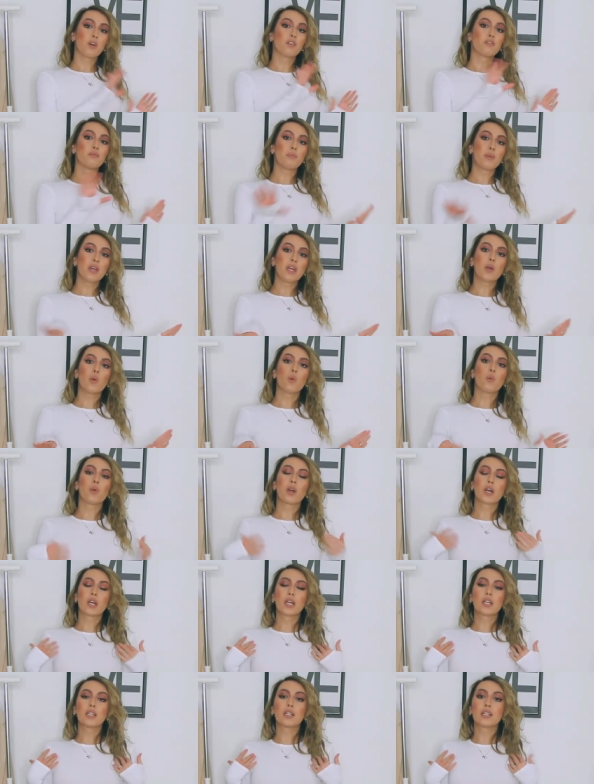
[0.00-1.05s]
of me
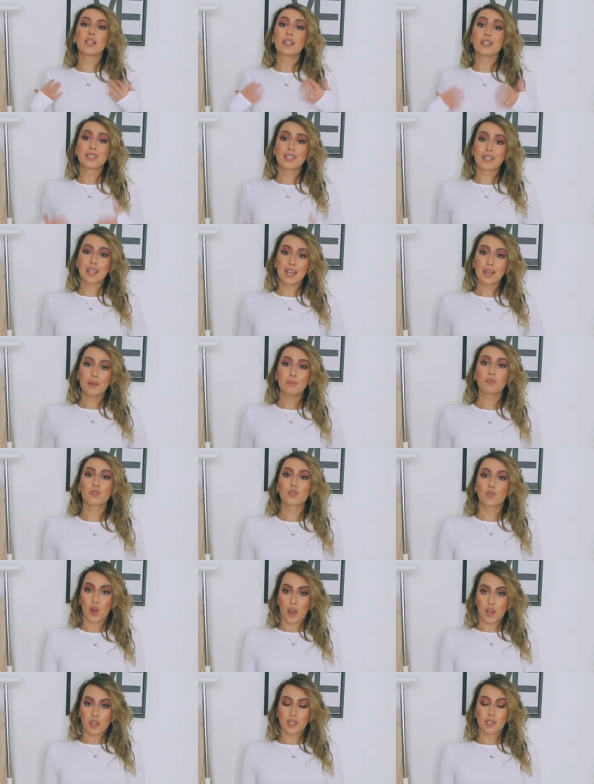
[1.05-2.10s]
wearing the same
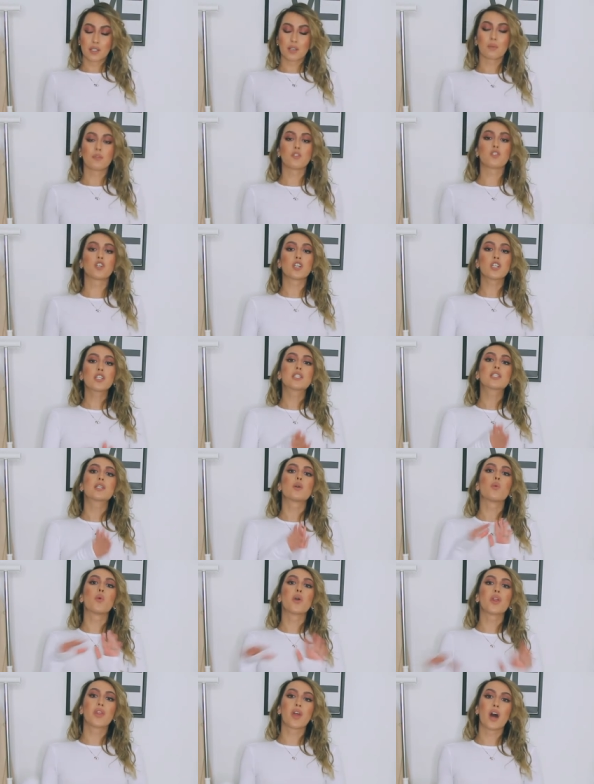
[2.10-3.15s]
dress just
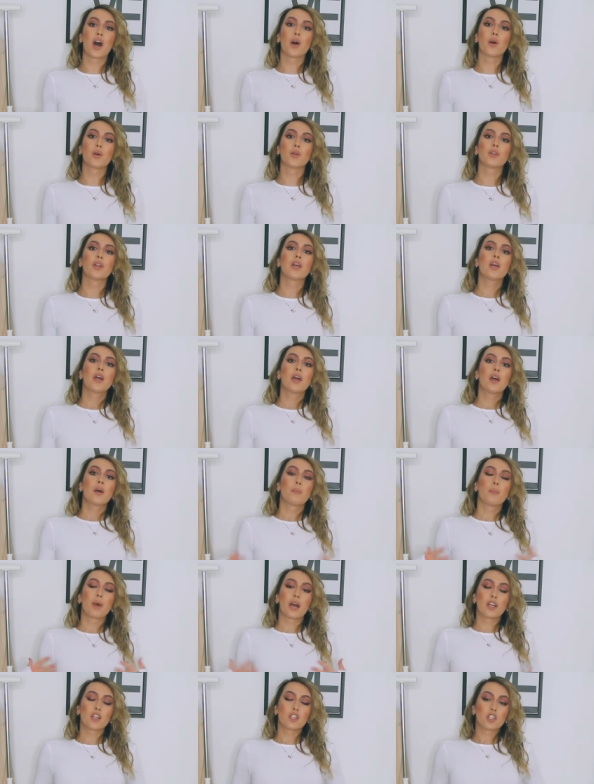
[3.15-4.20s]
without
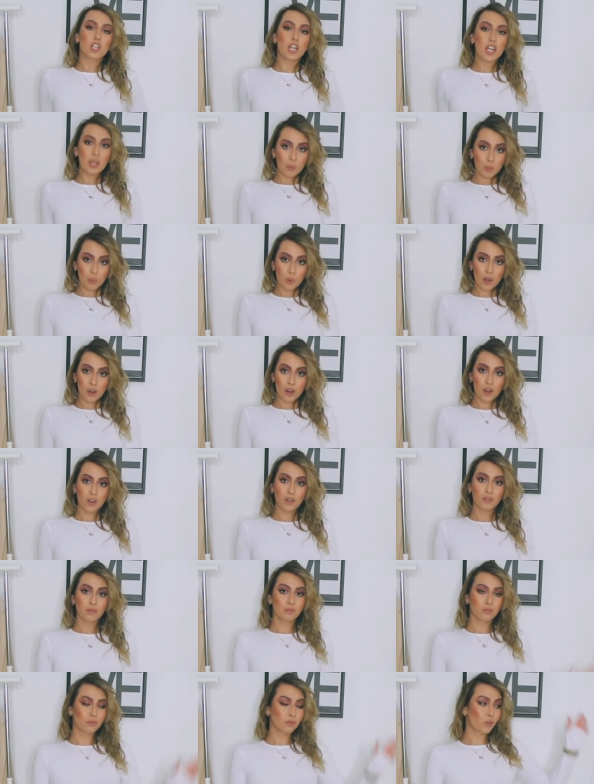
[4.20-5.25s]
my
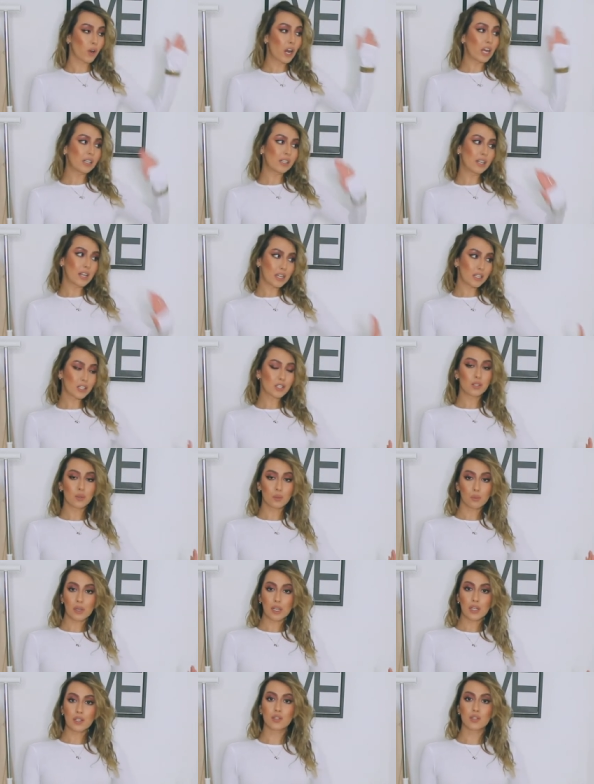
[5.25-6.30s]
shapewear right next to me